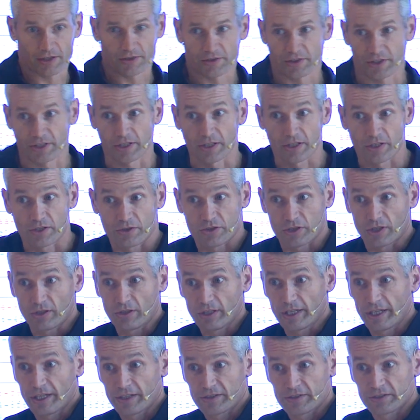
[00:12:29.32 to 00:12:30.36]
the
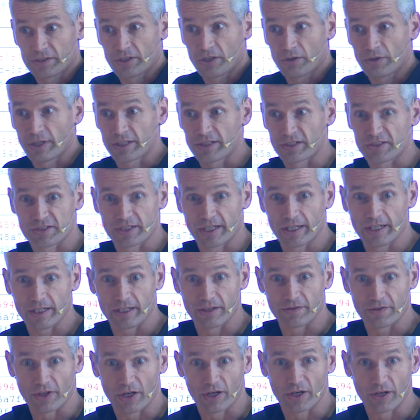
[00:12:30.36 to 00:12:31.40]
controller has no understanding
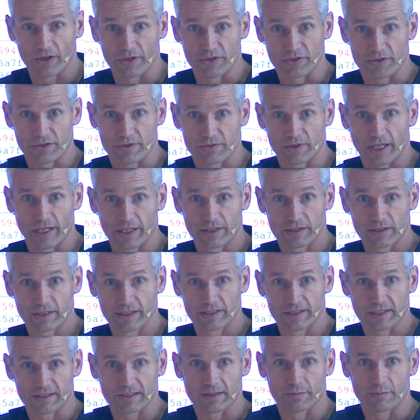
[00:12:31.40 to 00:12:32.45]
of the host, right?
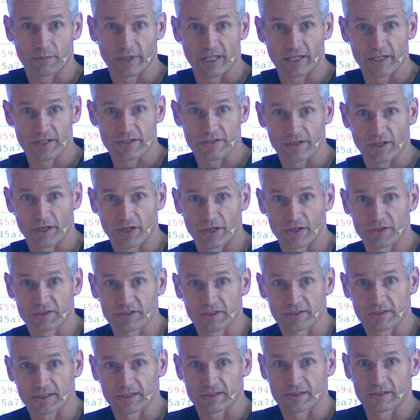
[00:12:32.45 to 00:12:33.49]
It doesn't manage the host,
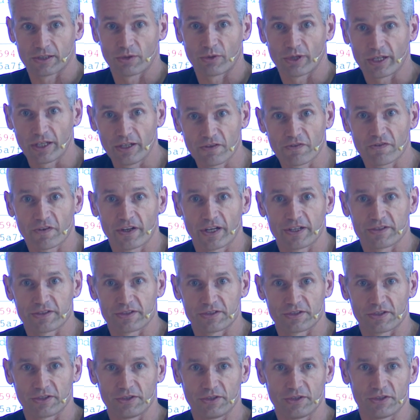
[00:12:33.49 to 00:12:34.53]
it doesn't know what
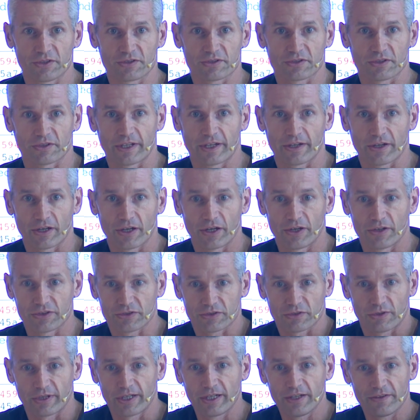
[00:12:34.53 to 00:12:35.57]
interfaces are used on that host
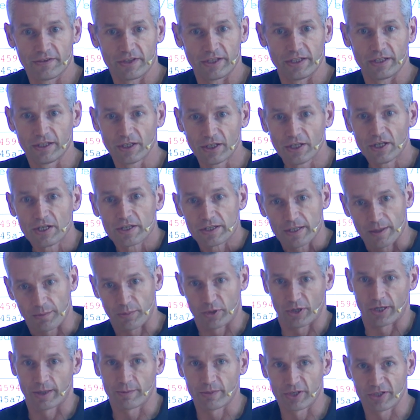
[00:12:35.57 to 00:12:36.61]
or any of the, the
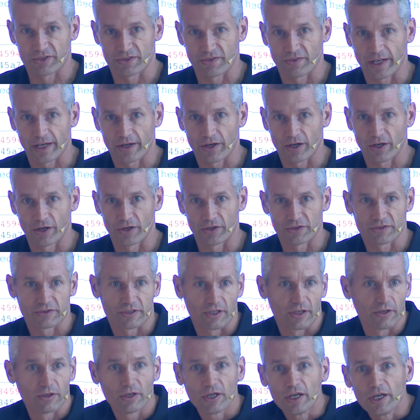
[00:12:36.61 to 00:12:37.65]
parameters of that host.
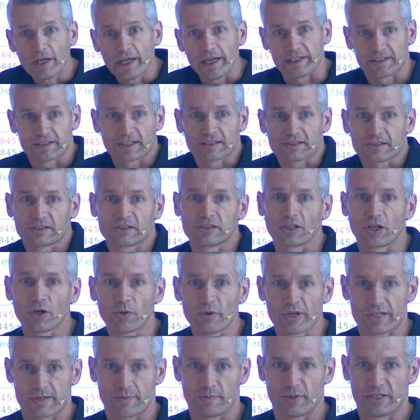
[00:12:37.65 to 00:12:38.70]
So it doesn't know
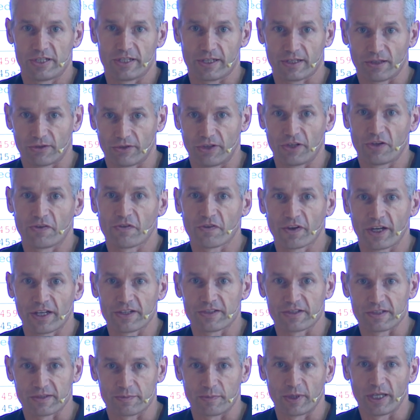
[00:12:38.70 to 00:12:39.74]
which particular
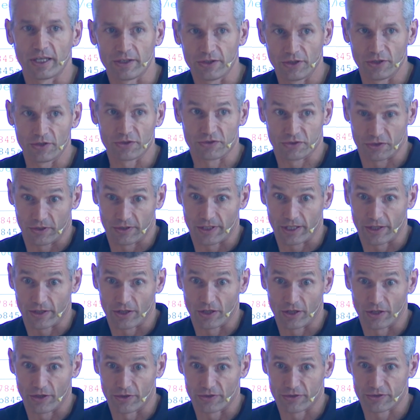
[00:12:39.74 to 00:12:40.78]
interface is being used on that
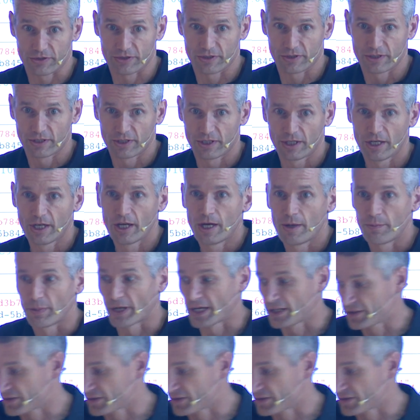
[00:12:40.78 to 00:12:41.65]
host. But